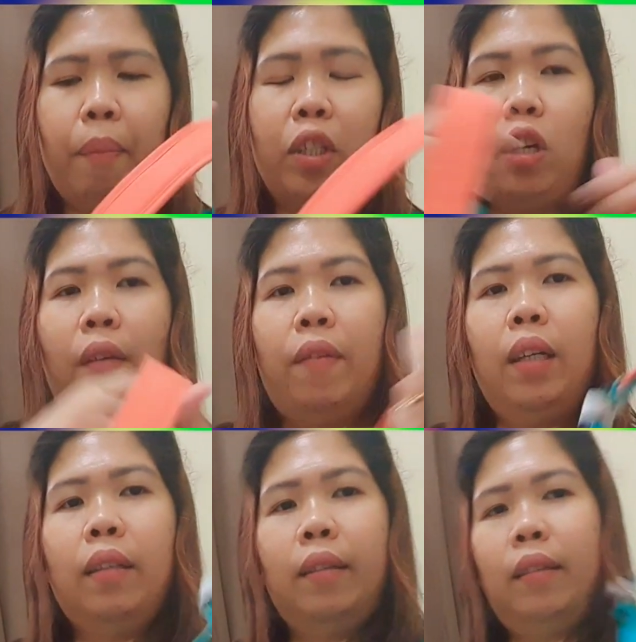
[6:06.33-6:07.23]
pang
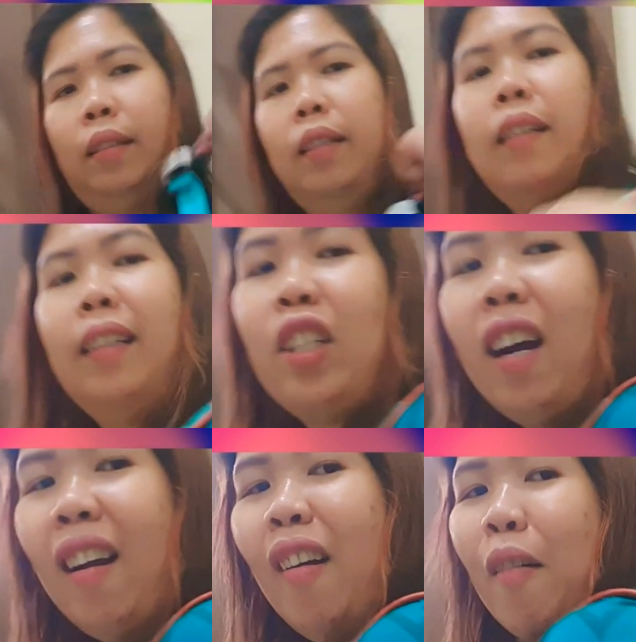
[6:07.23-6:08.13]
travel.
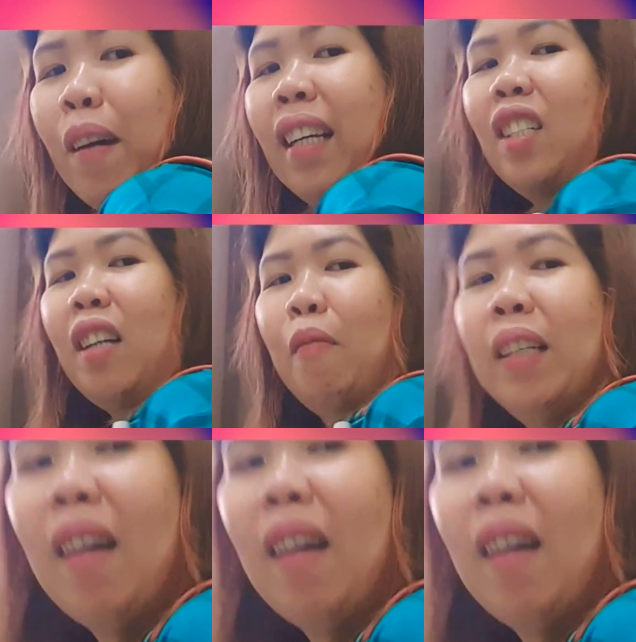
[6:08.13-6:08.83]
Pang nag-travel